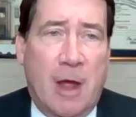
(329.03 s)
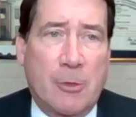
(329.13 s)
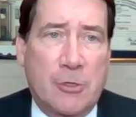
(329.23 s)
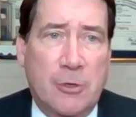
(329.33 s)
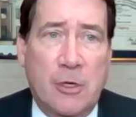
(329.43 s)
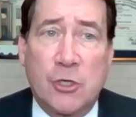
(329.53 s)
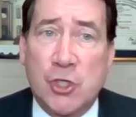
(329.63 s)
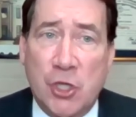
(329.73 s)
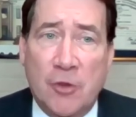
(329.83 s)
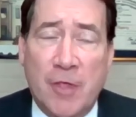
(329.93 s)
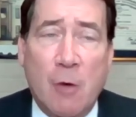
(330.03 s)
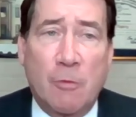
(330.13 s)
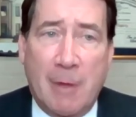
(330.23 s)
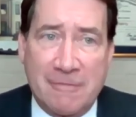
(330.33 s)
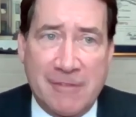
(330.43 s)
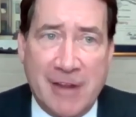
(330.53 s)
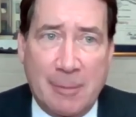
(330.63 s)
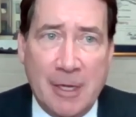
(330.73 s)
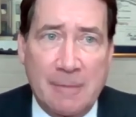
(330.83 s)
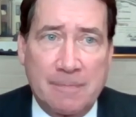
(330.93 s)
opportunity to share that with my
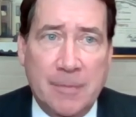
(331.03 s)
family